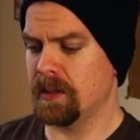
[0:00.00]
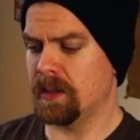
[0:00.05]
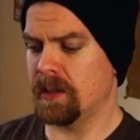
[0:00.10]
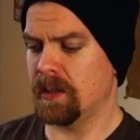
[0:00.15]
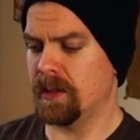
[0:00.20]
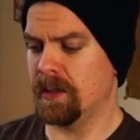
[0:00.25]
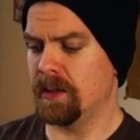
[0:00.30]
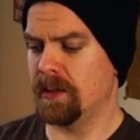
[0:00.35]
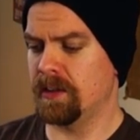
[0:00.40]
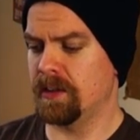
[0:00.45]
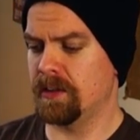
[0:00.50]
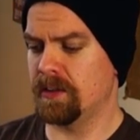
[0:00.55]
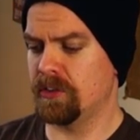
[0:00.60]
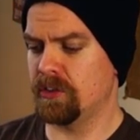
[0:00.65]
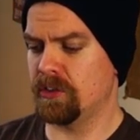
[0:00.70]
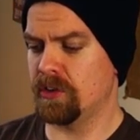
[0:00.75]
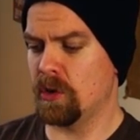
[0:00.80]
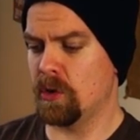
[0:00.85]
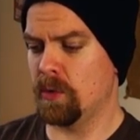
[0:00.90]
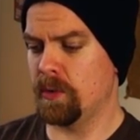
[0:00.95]

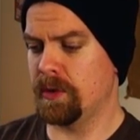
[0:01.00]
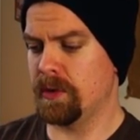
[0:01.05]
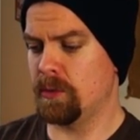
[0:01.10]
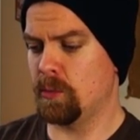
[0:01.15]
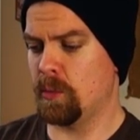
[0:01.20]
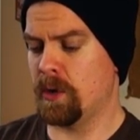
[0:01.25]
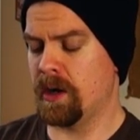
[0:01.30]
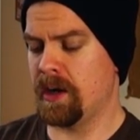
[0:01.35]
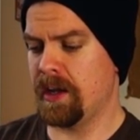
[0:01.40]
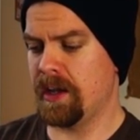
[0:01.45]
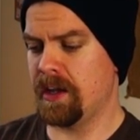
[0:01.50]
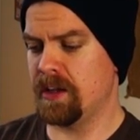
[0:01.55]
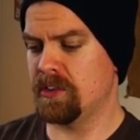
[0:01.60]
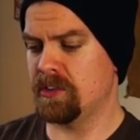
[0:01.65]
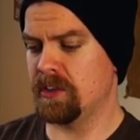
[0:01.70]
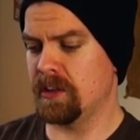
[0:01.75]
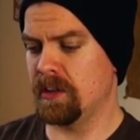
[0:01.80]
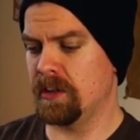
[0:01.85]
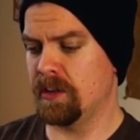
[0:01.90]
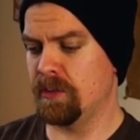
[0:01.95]
So
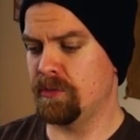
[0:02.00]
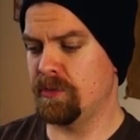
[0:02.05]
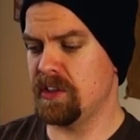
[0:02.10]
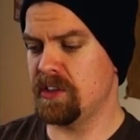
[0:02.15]
whereas a